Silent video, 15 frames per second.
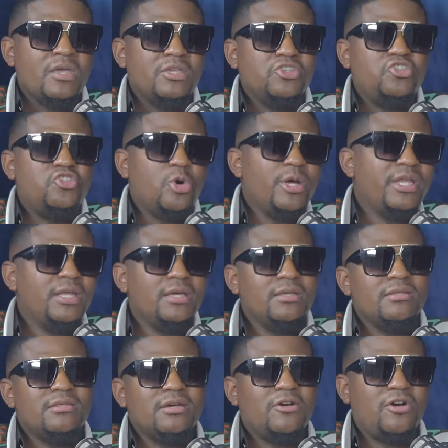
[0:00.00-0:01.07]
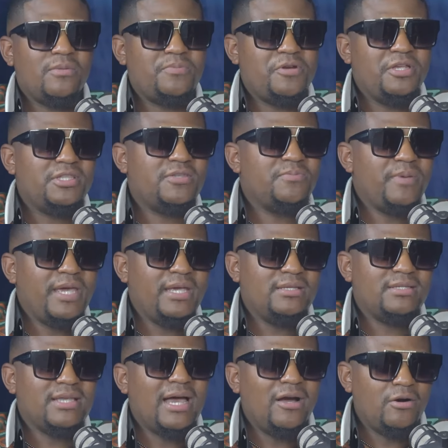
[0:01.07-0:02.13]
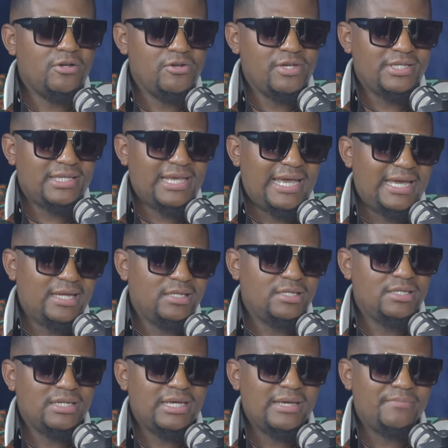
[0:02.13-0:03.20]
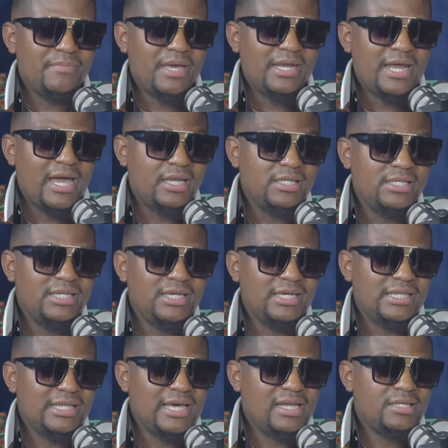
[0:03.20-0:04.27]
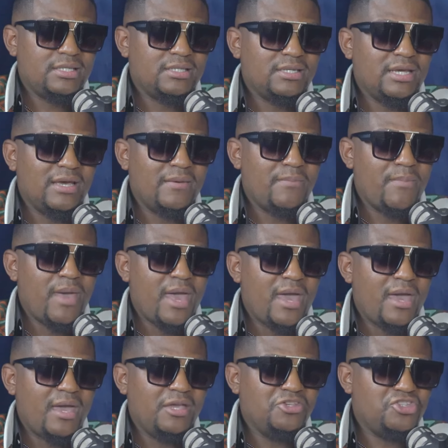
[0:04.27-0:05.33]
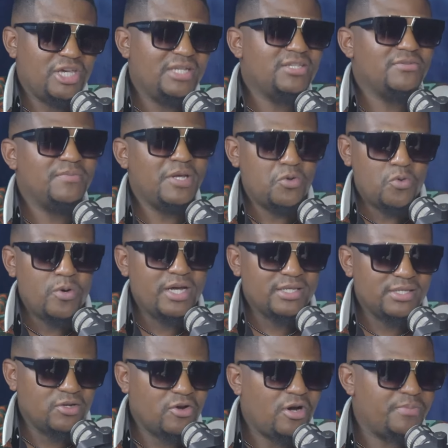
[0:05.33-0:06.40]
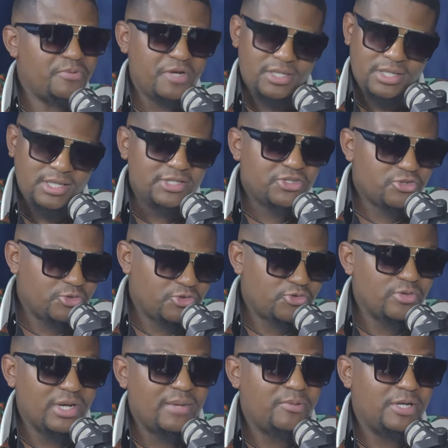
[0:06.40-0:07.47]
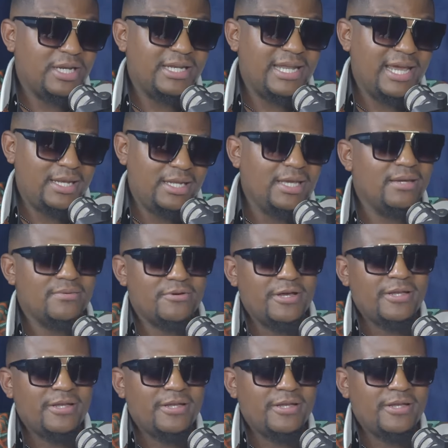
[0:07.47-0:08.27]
joining the corporate space, I always had an idea that a gentleman who works in corporate needs to suit up on a daily, right?